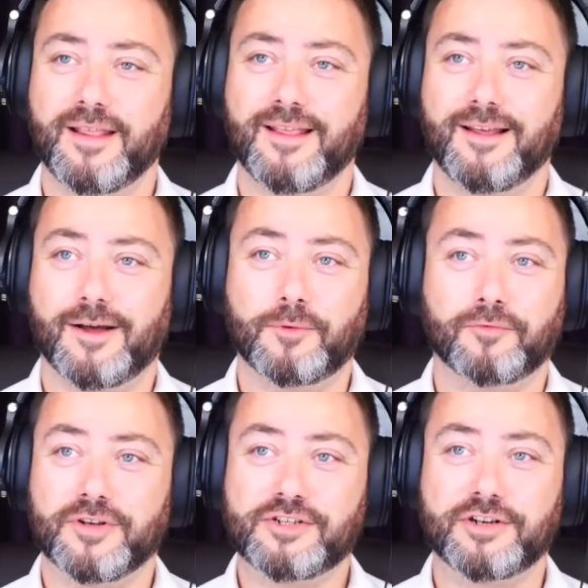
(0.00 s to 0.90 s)
I'm
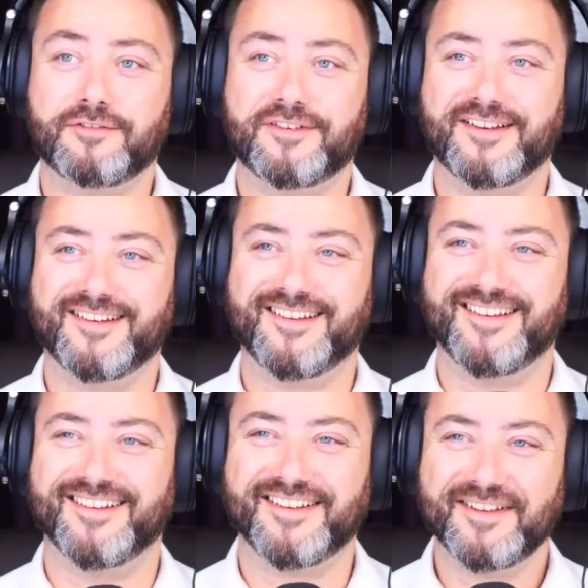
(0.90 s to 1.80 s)
not rich enough.
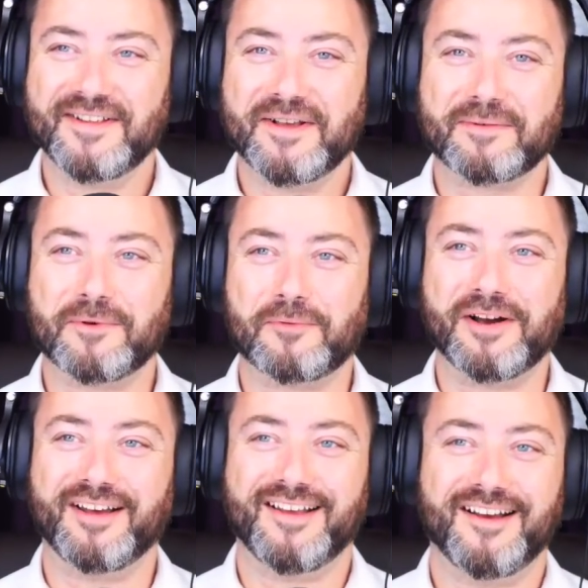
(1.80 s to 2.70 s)
I'm not
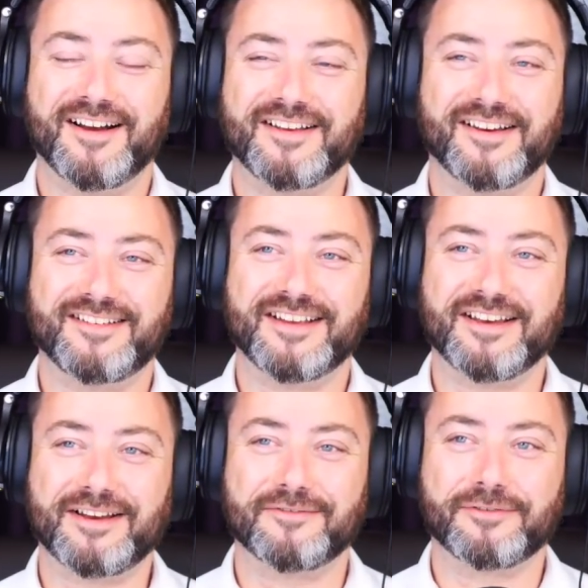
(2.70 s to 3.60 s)
well.
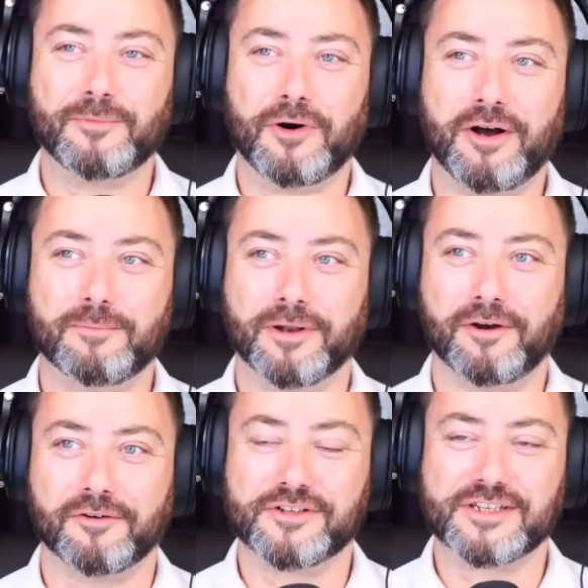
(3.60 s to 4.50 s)
I come from more humble
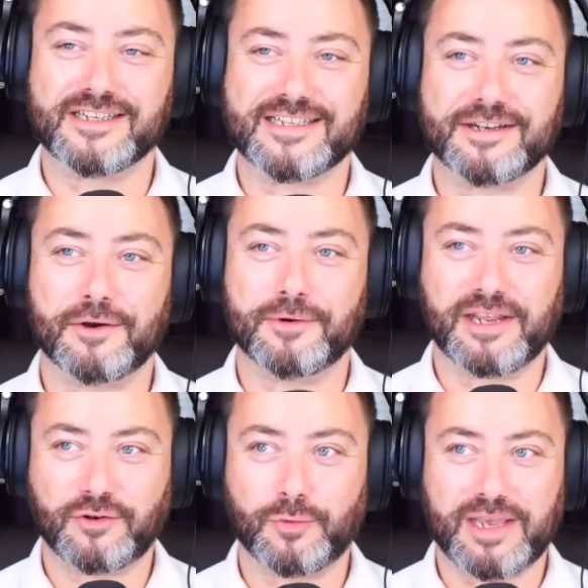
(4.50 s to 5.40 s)
origins than
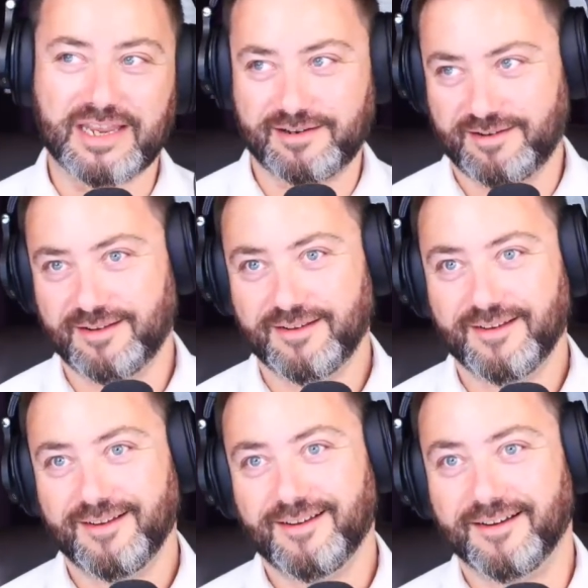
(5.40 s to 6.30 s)
owning tweed.
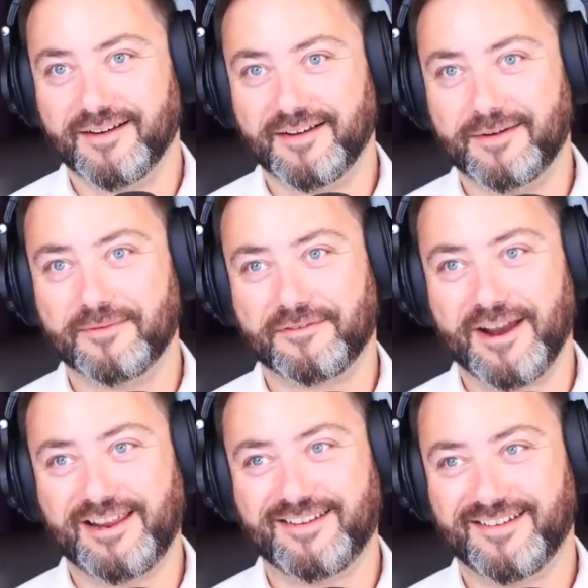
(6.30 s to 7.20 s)
I'm afraid.